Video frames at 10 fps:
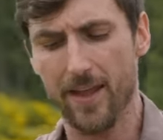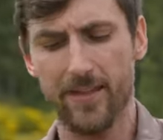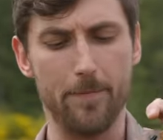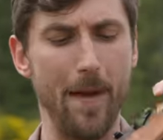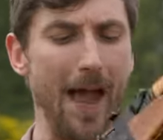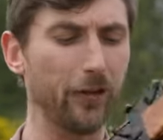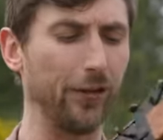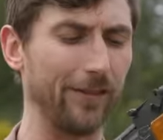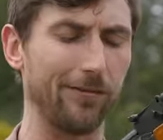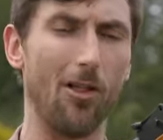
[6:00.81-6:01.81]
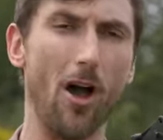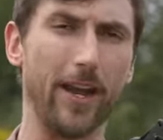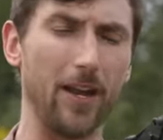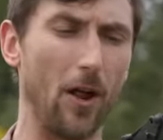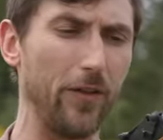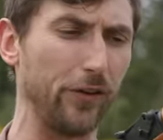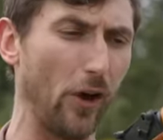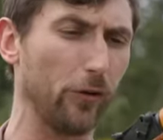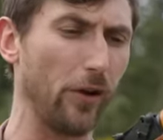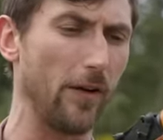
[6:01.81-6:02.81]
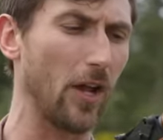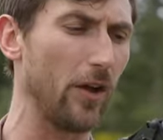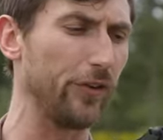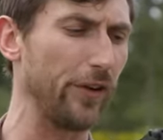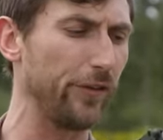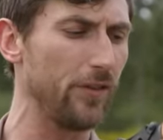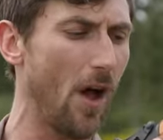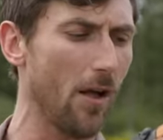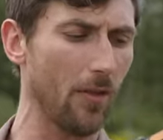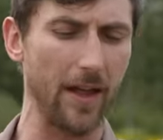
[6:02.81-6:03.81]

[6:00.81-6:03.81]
the magazines lock in on these airsoft guns is not